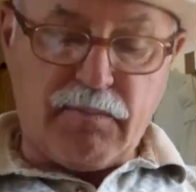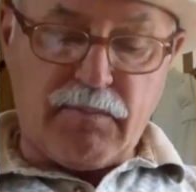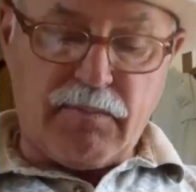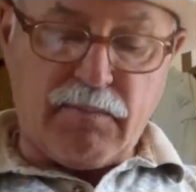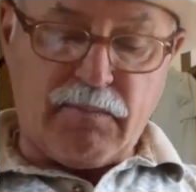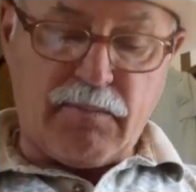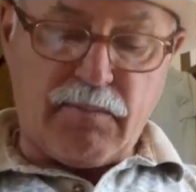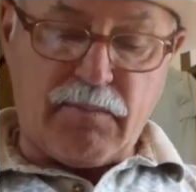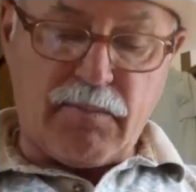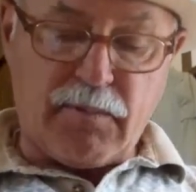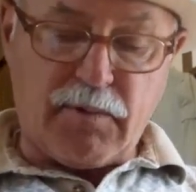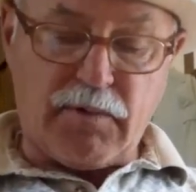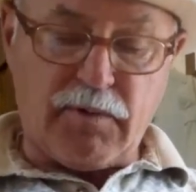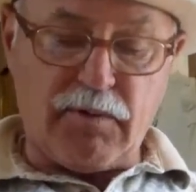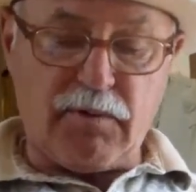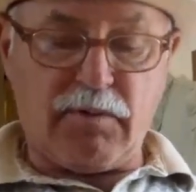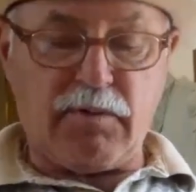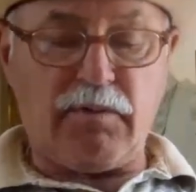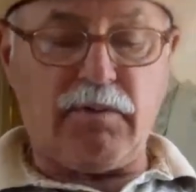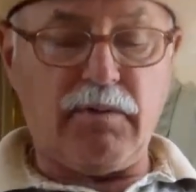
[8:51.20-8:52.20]
glue,
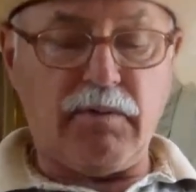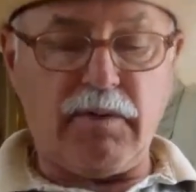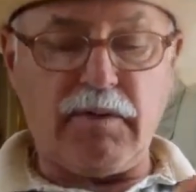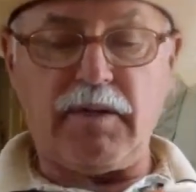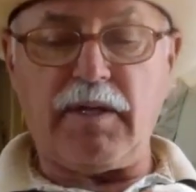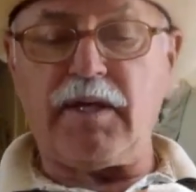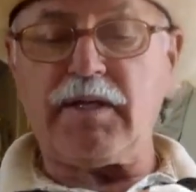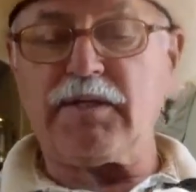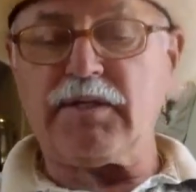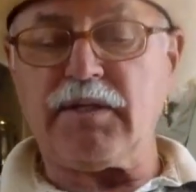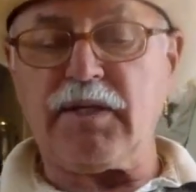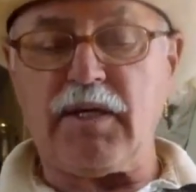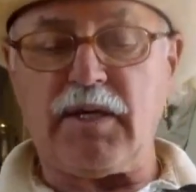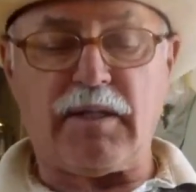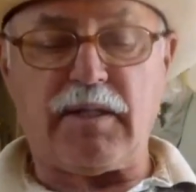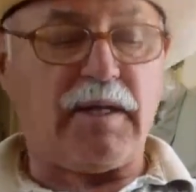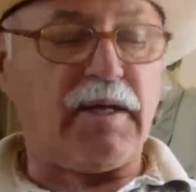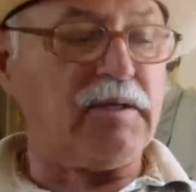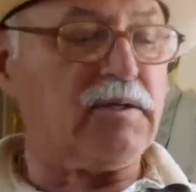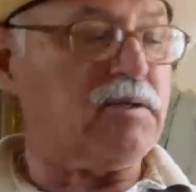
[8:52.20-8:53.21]
and that's it.
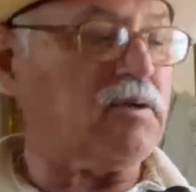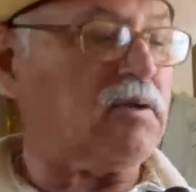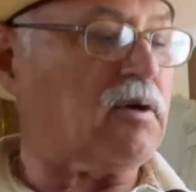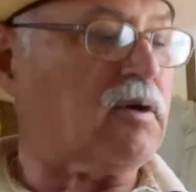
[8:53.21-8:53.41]
That's your